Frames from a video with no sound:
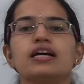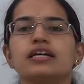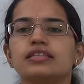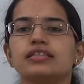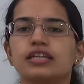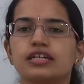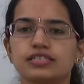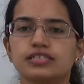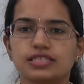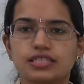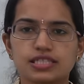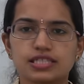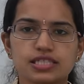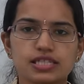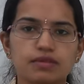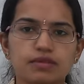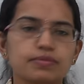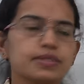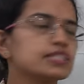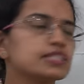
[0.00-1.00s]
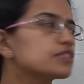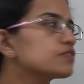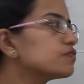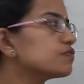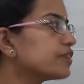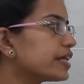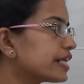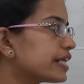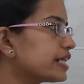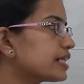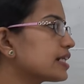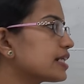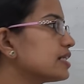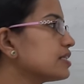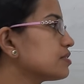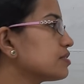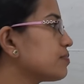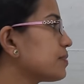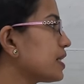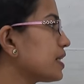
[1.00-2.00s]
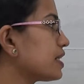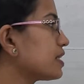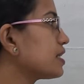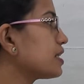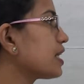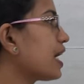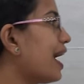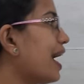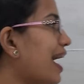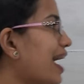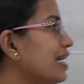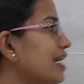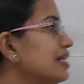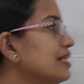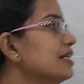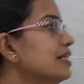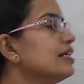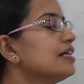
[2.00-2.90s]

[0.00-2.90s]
The system is very transparent and